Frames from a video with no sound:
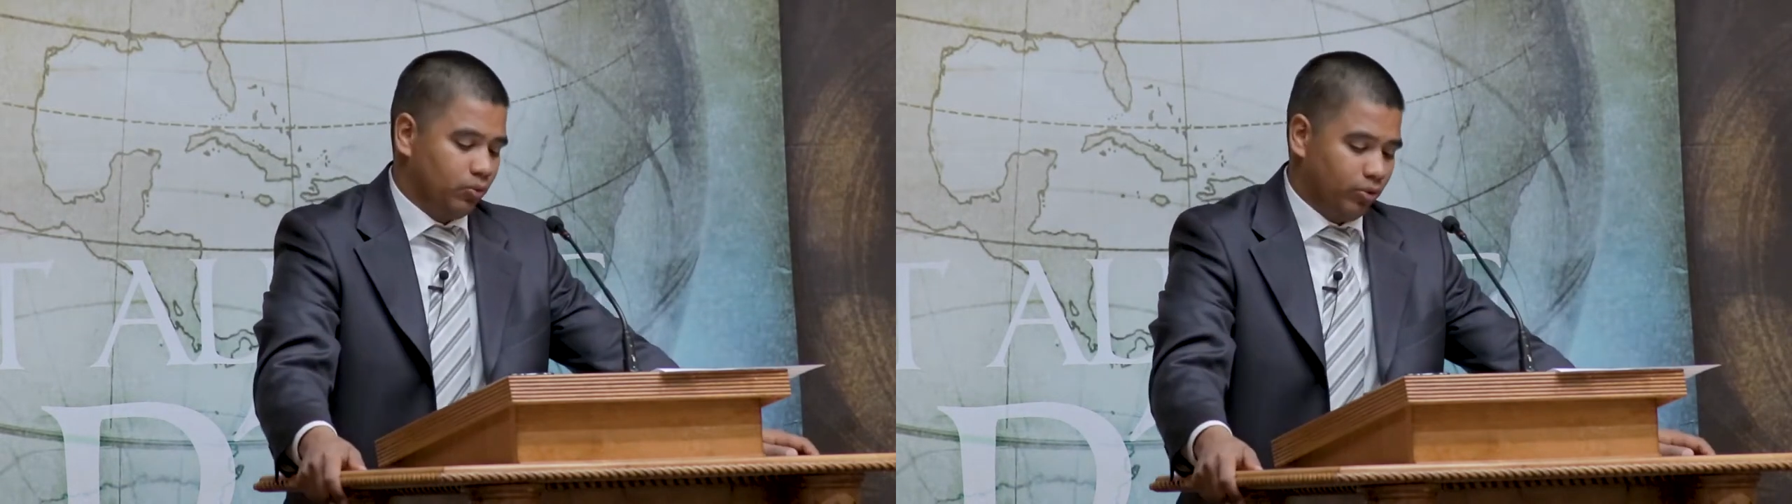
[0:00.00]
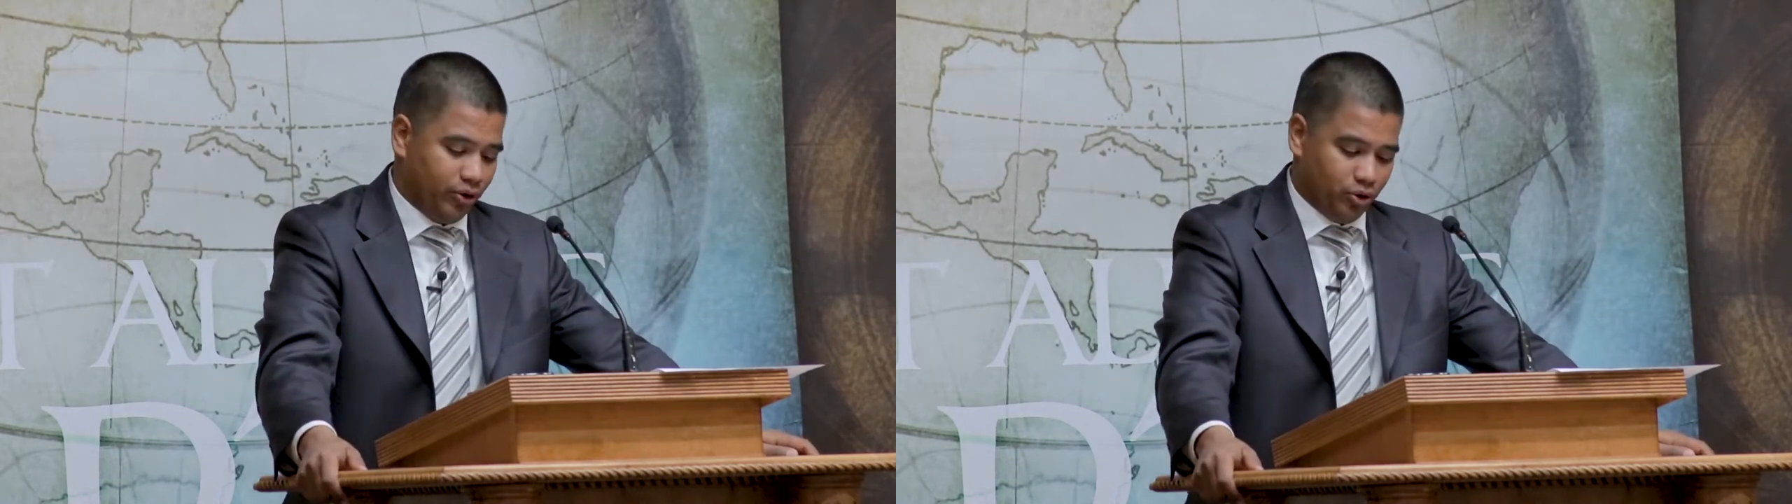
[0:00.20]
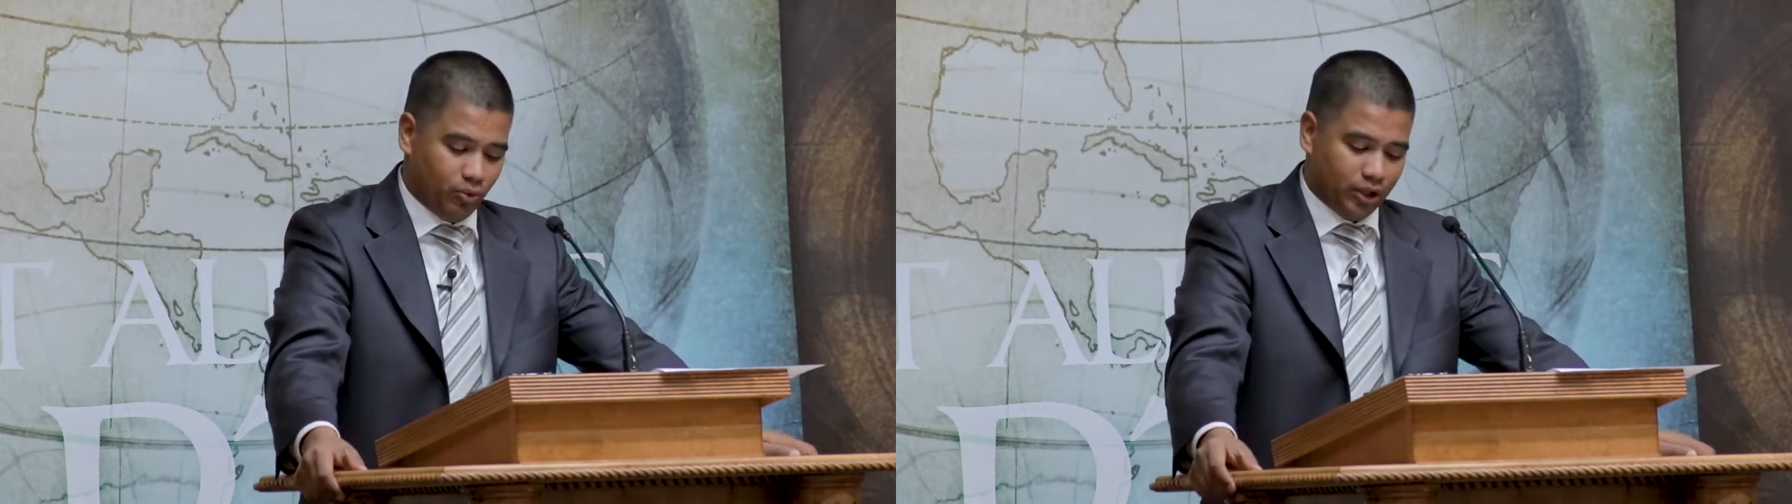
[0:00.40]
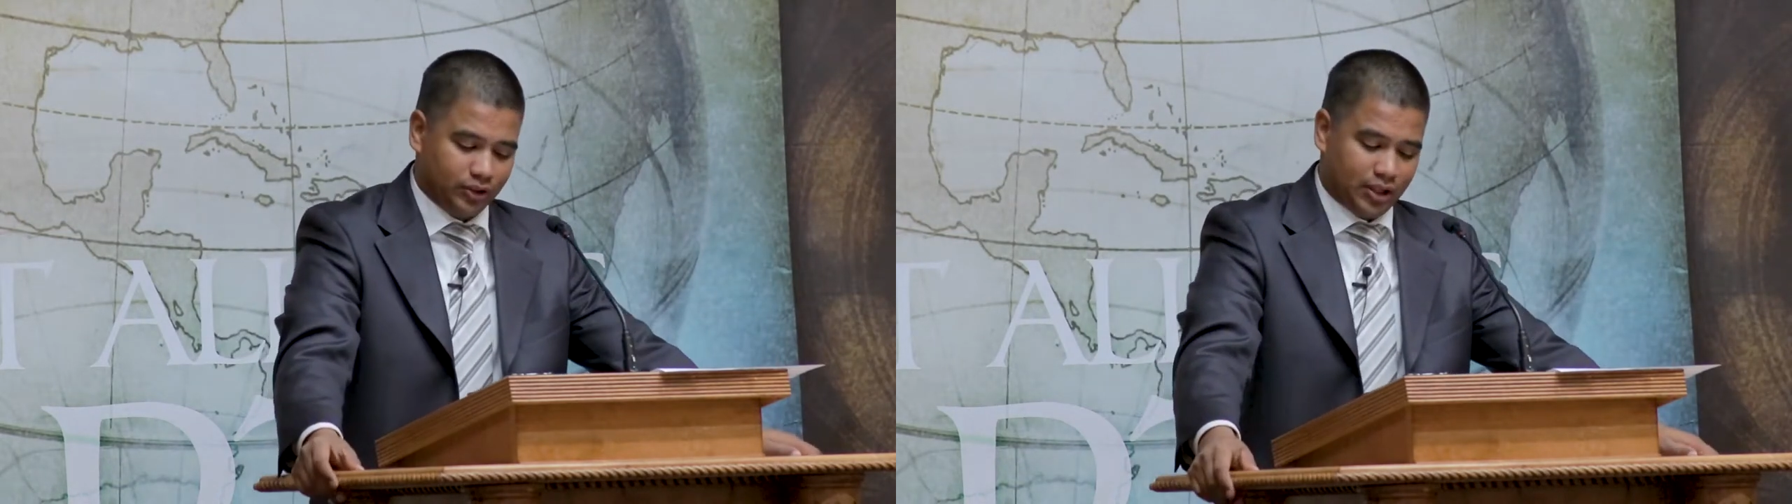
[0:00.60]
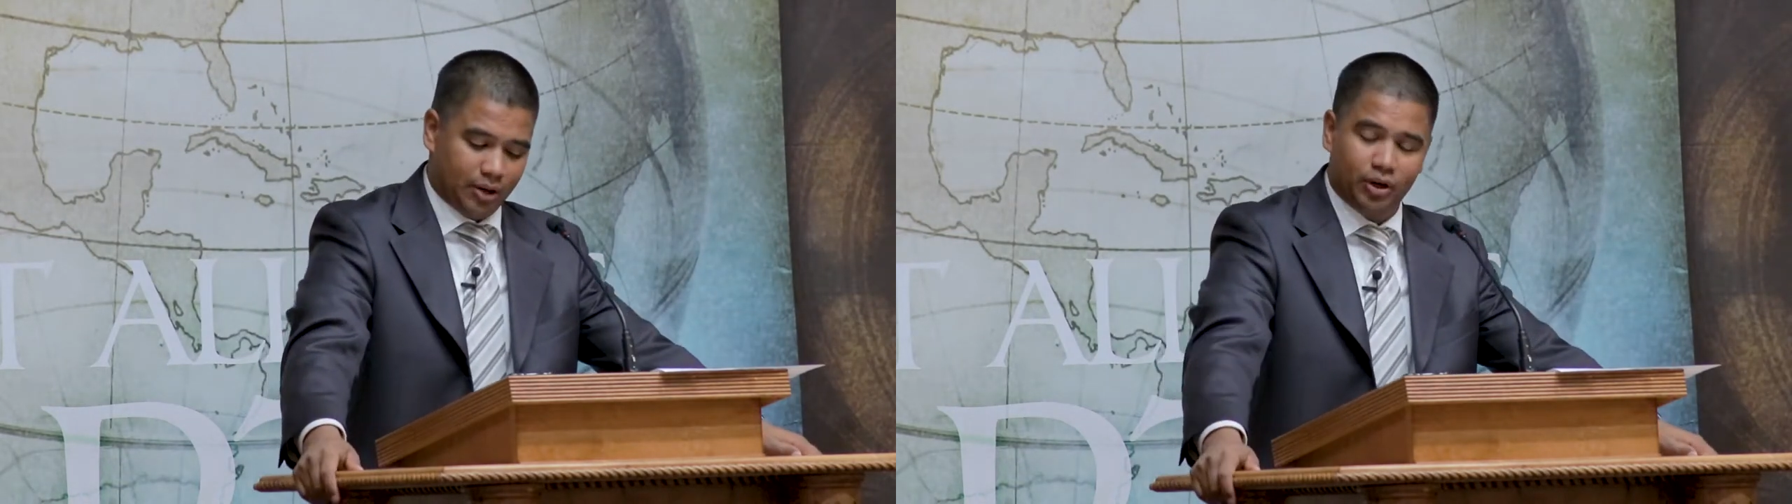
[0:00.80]
whether you
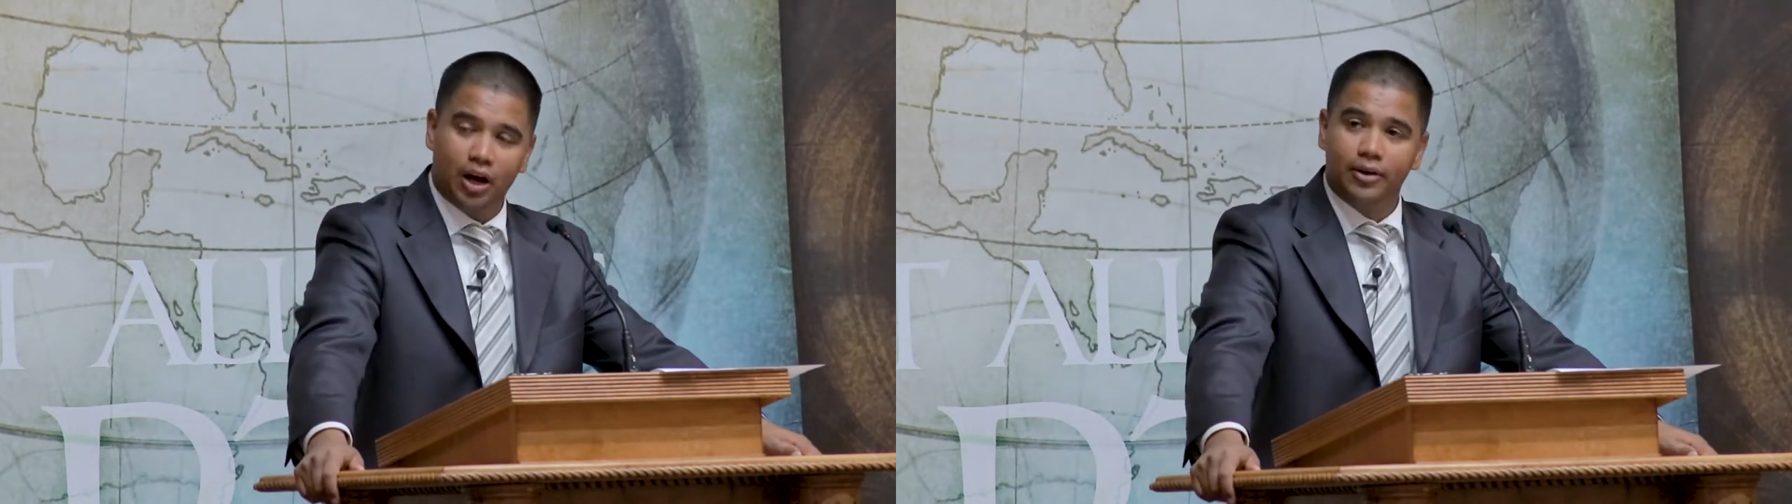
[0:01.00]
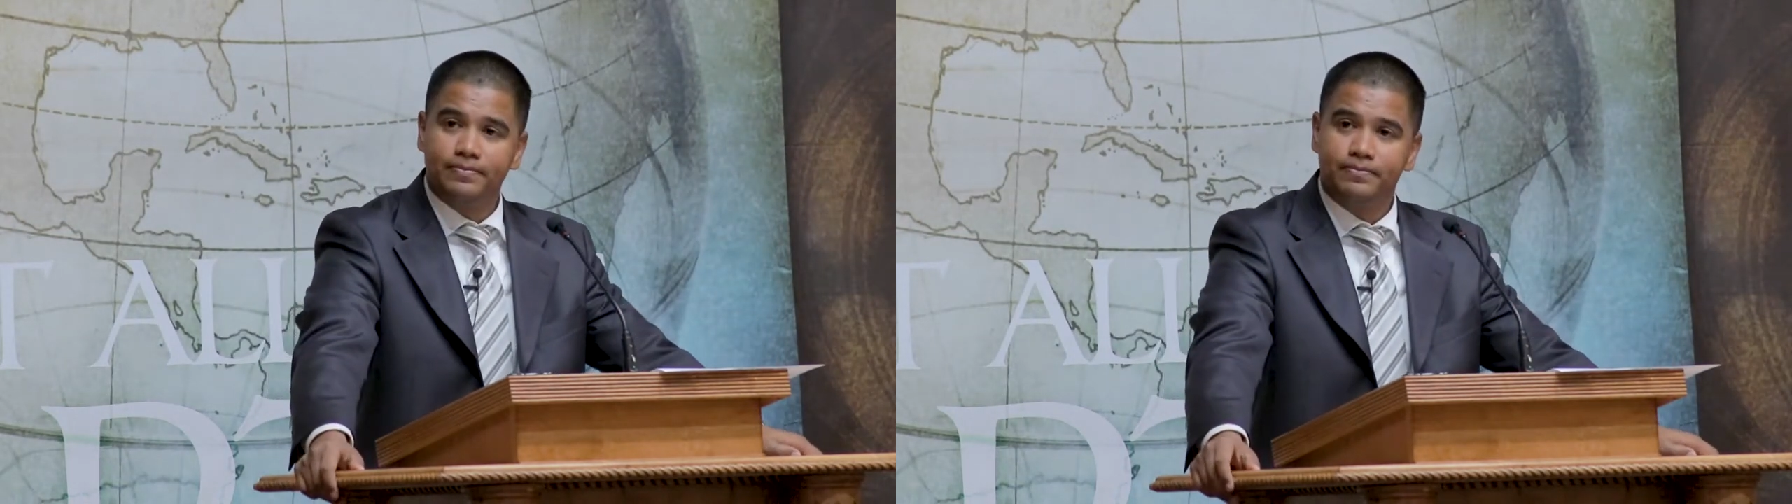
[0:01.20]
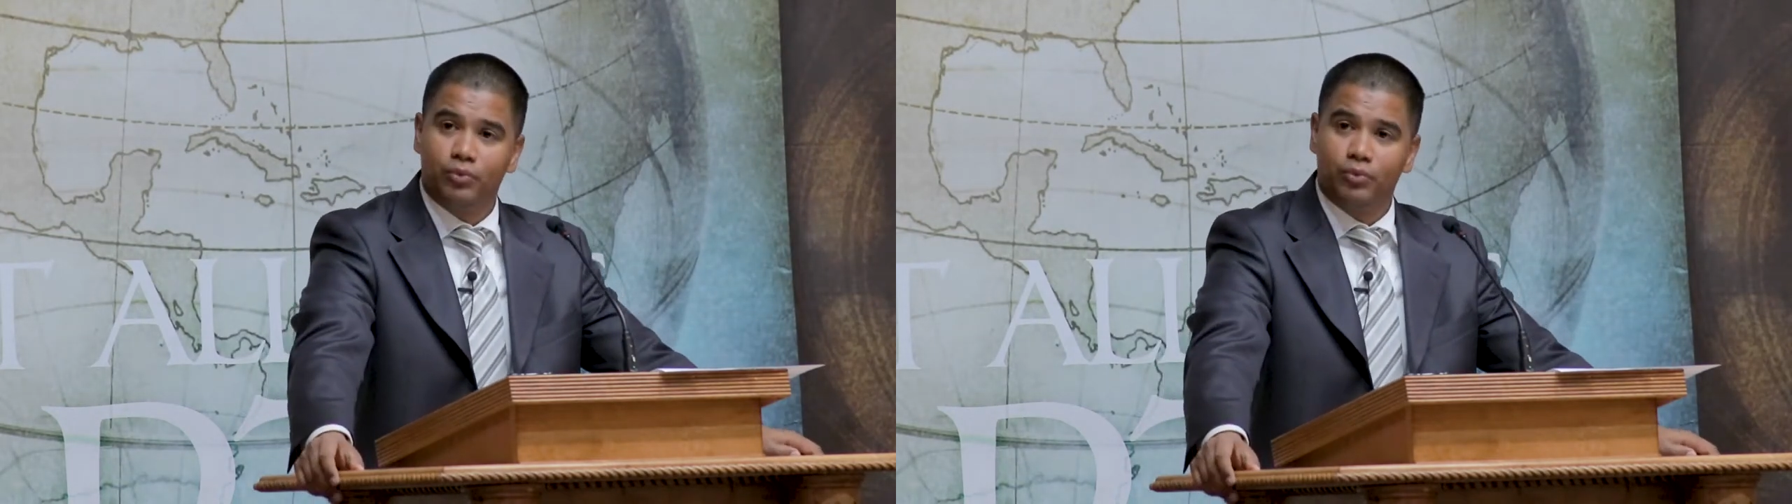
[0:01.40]
want to come or not,